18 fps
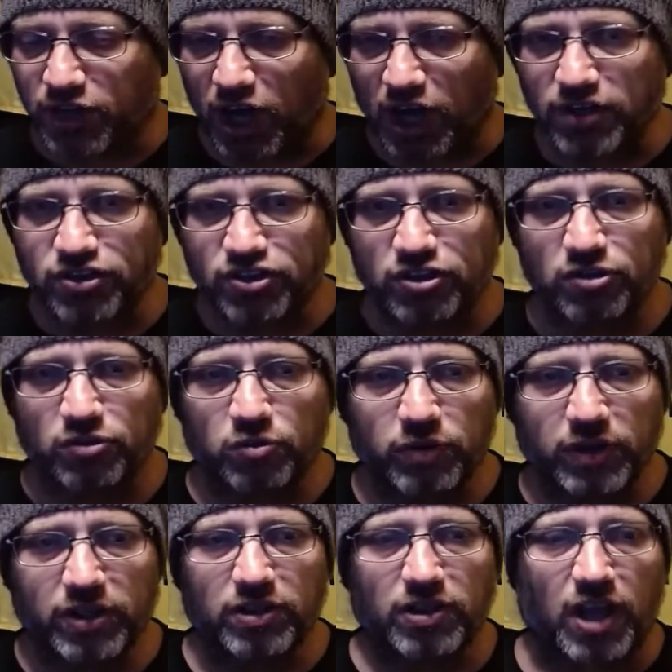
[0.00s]
got to
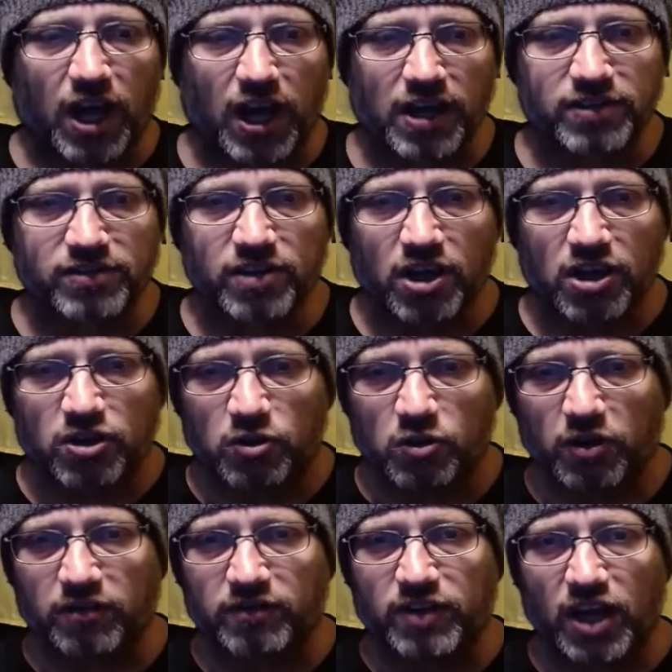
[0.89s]
realize,
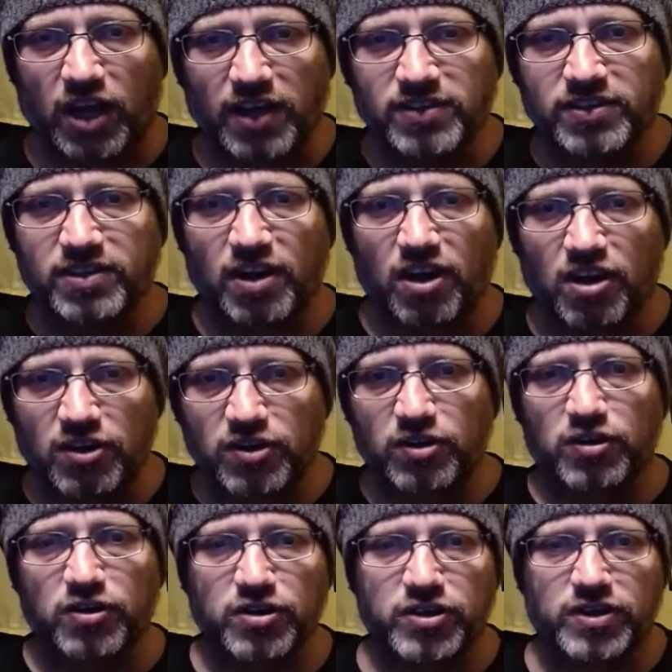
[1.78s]
you have got to
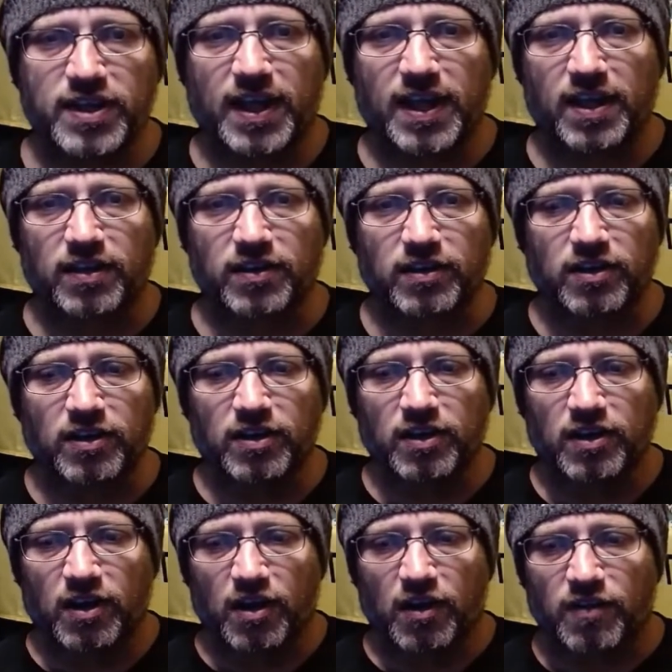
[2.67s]
understand
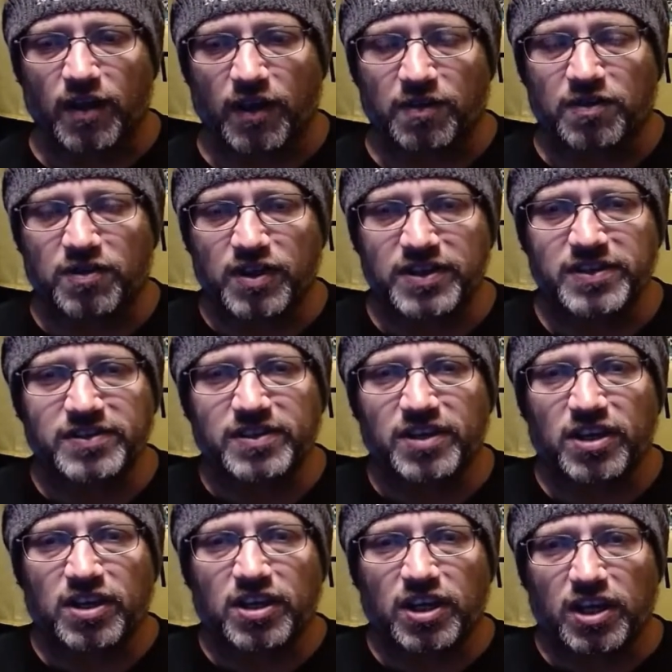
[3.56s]
that
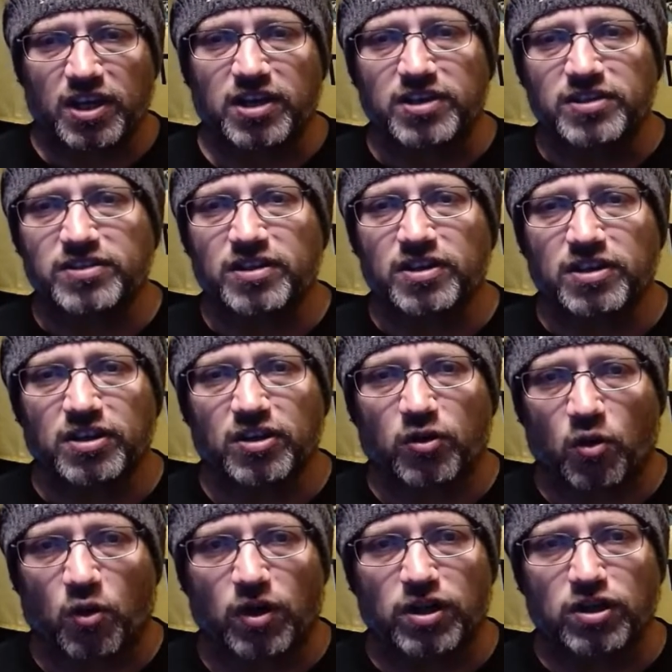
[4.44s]
this is
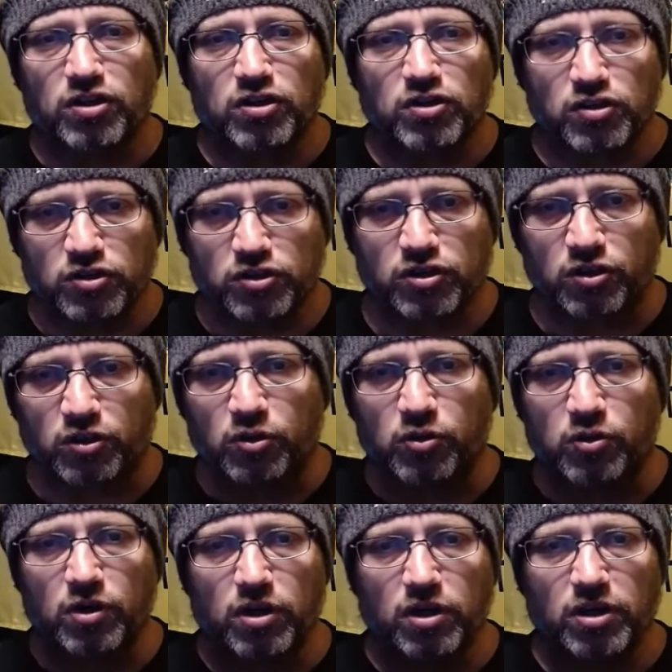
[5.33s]
going to